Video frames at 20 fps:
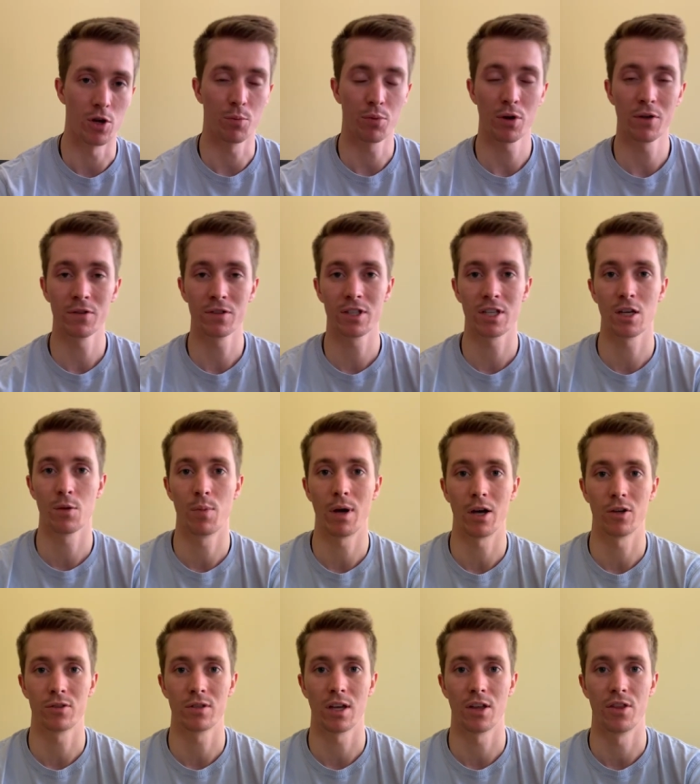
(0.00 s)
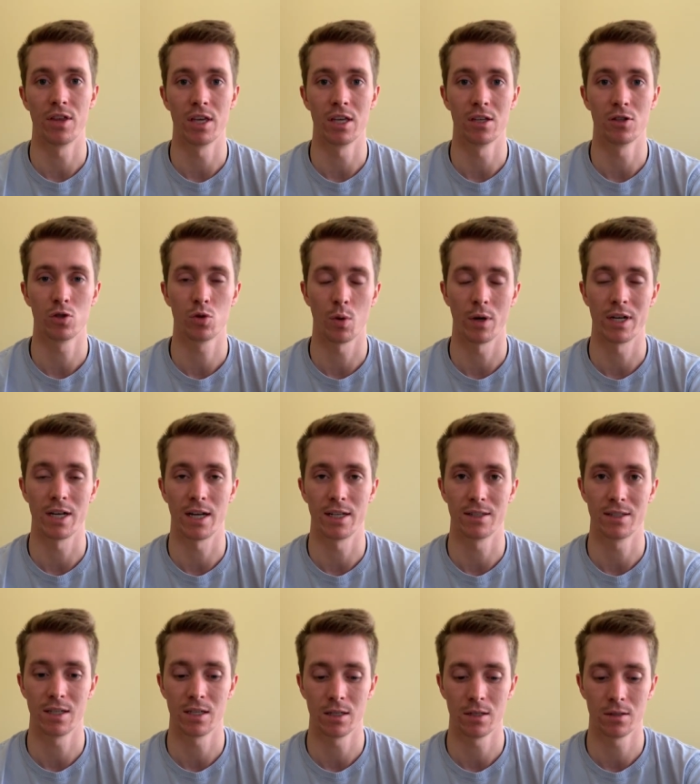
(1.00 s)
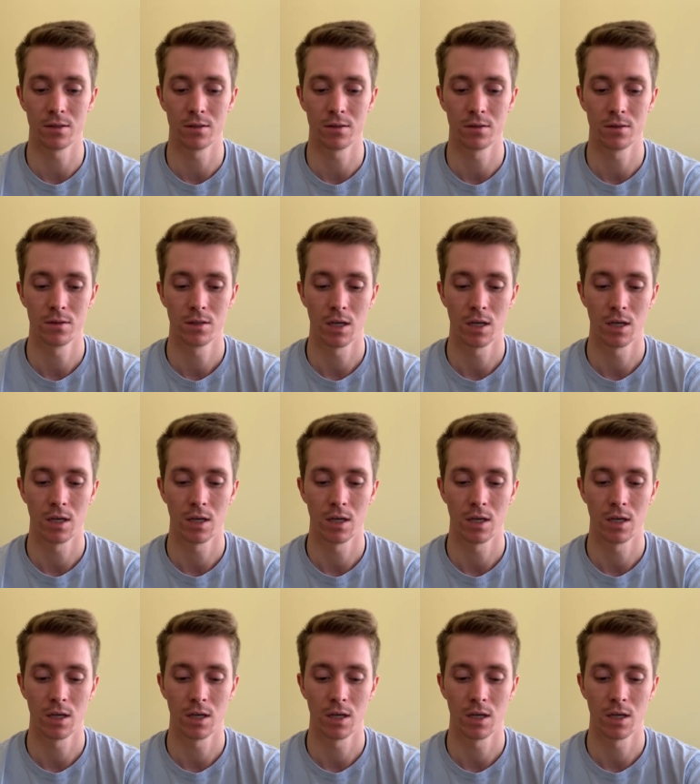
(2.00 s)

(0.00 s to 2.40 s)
previously about the 2019